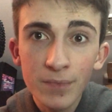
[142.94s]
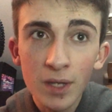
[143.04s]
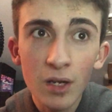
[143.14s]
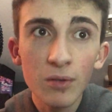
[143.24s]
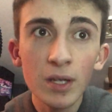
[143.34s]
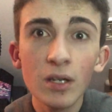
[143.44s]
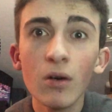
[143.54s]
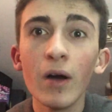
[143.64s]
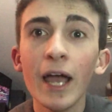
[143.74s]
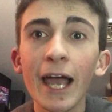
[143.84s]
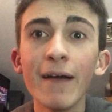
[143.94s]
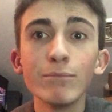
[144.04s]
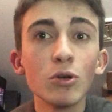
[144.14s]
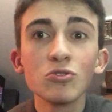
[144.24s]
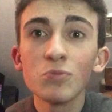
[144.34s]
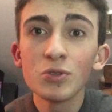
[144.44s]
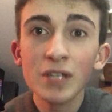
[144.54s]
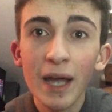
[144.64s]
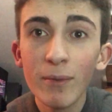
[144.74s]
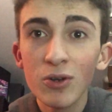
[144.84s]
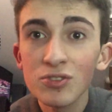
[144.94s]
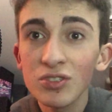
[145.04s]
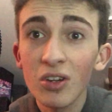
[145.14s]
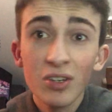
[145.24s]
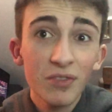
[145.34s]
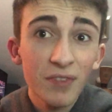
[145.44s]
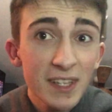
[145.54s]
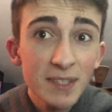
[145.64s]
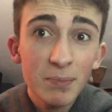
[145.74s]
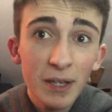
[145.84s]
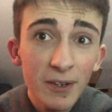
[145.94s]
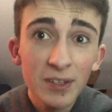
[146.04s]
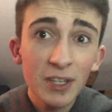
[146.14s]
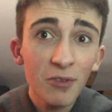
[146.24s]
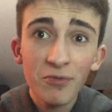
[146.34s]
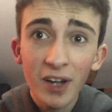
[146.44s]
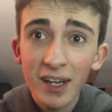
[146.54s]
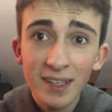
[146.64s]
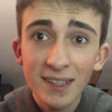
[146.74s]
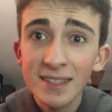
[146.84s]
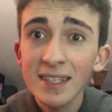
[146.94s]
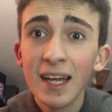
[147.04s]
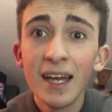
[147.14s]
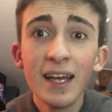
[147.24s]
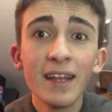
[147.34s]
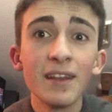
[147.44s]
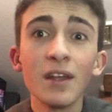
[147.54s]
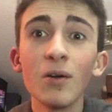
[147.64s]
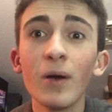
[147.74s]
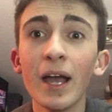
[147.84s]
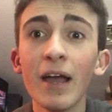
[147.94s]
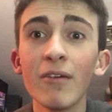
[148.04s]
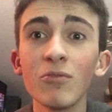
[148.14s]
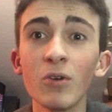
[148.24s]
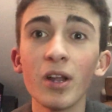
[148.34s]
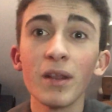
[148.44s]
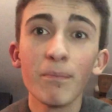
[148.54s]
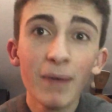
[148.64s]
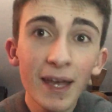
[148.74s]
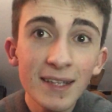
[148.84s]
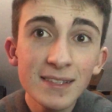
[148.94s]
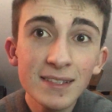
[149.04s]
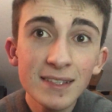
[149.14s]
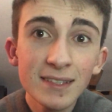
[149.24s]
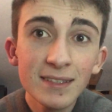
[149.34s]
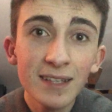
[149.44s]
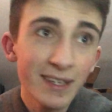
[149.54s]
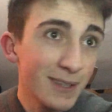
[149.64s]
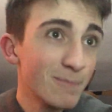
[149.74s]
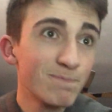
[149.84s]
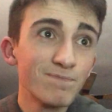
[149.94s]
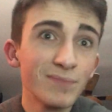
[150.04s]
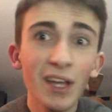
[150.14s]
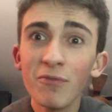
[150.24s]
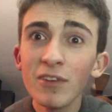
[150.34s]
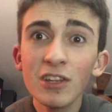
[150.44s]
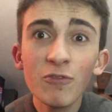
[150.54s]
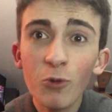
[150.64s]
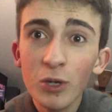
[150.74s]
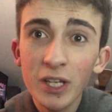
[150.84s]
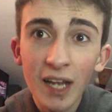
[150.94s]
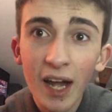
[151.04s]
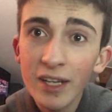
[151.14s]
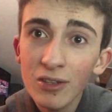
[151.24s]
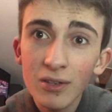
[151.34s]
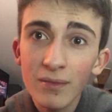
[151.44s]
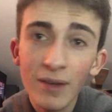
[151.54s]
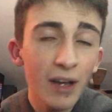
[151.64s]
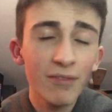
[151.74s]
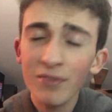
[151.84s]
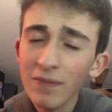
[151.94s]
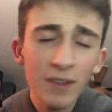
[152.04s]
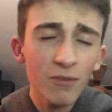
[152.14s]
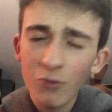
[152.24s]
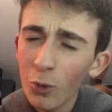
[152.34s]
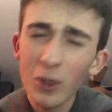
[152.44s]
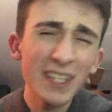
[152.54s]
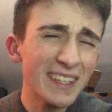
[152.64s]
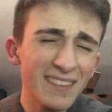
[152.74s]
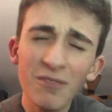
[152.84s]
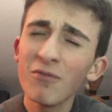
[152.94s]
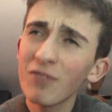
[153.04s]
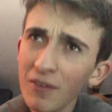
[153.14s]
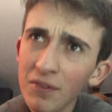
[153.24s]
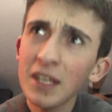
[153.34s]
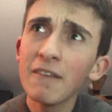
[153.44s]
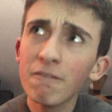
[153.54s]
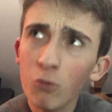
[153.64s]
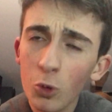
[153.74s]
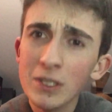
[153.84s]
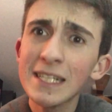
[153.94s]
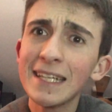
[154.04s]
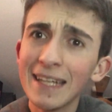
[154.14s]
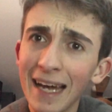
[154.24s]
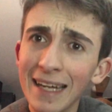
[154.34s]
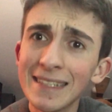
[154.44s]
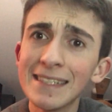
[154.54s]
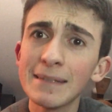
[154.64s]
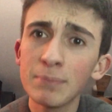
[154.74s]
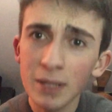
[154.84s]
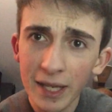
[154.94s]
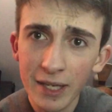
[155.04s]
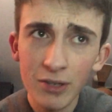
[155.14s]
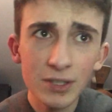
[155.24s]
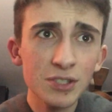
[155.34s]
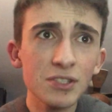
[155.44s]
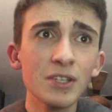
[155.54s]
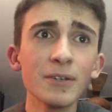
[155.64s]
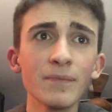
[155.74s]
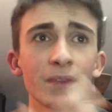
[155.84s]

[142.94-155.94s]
You know, they don't have multiple-time all-star defensive player of the year finalists. They don't have one of the best, like a 50-40-90 player this year.